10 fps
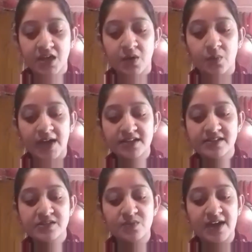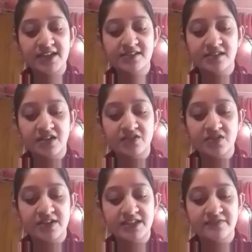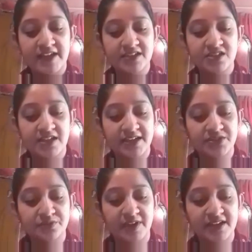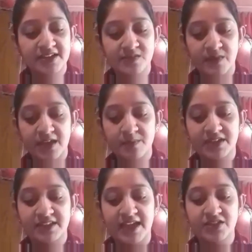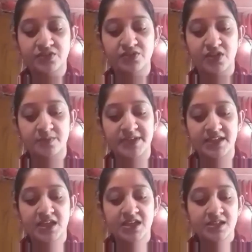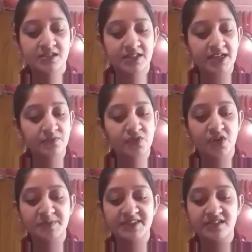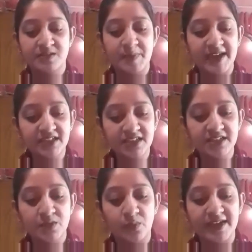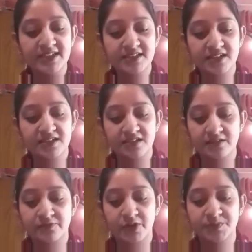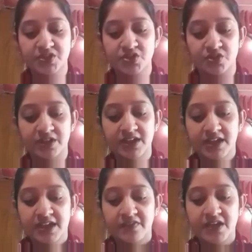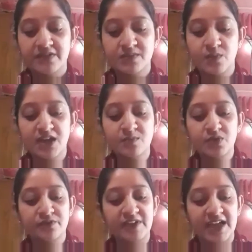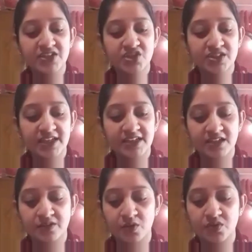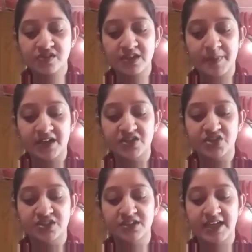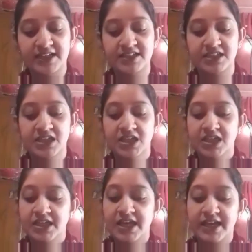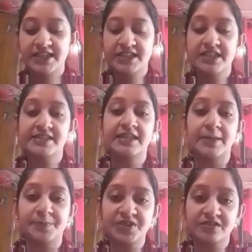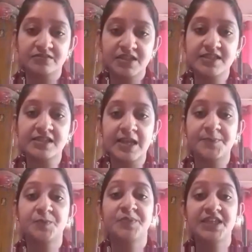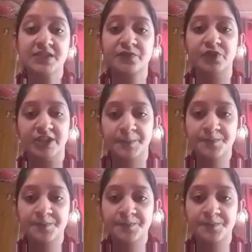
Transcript: Once, twice, Sadao saw his flashlight to find his way, but that would not be suspected. He waited until from the shore there was one more flash, then he closed the partition. That night he slept. He slept peacefully.